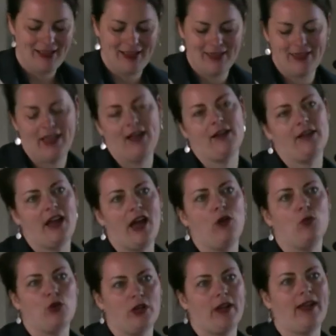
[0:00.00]
and they are
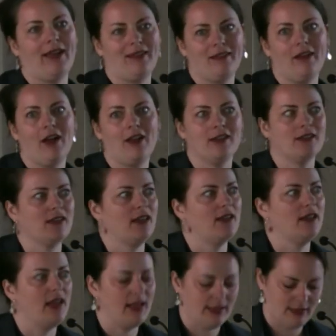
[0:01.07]
now working on
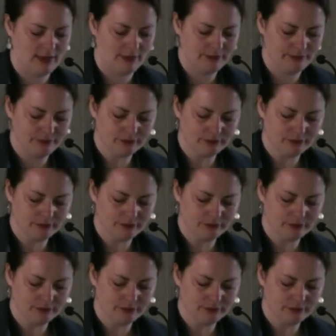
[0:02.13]
Sundays.